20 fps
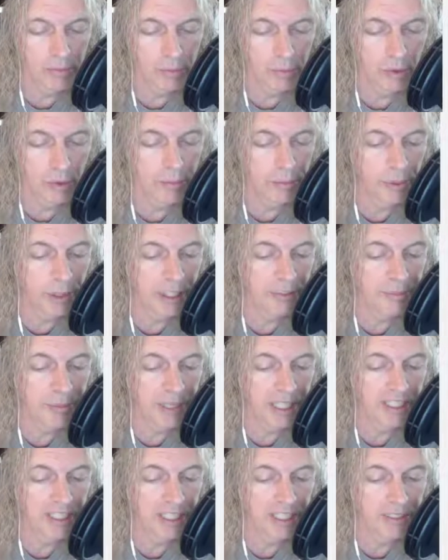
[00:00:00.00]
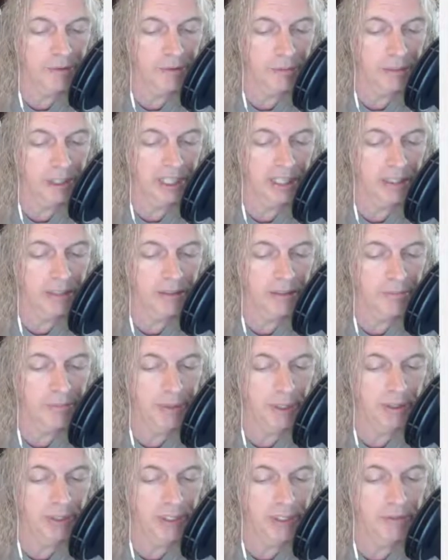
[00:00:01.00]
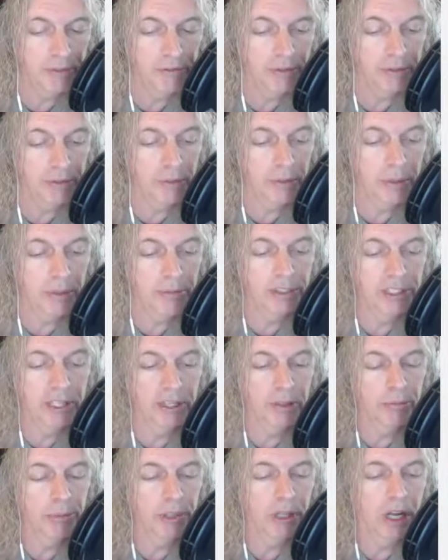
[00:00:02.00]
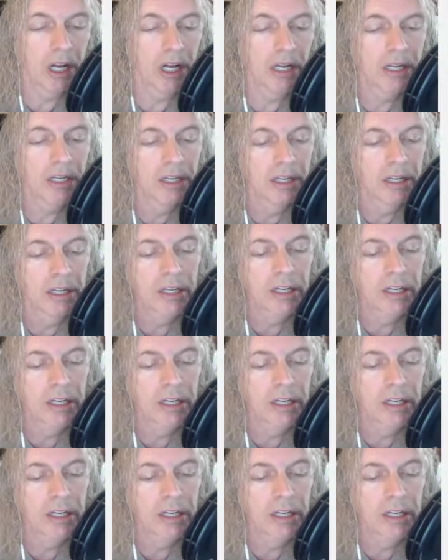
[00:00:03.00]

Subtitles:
WordPress Basics for Beginners, Building Your First Website or Blog,